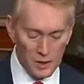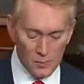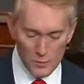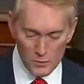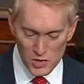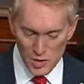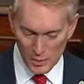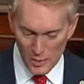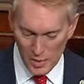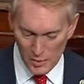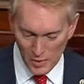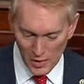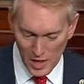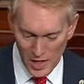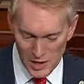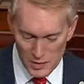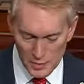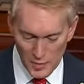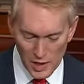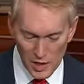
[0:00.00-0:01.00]
Some people
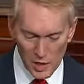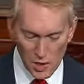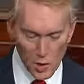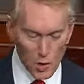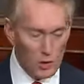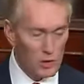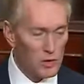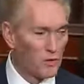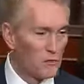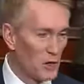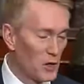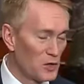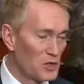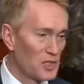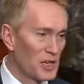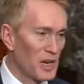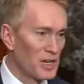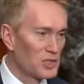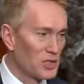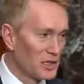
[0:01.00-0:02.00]
ask me, who are the folks that
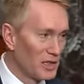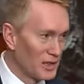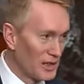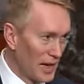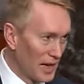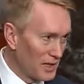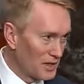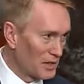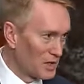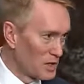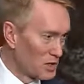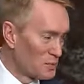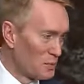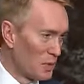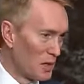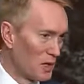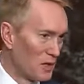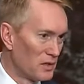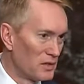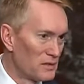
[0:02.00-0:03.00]
actually like this
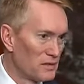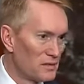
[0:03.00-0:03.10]
bill?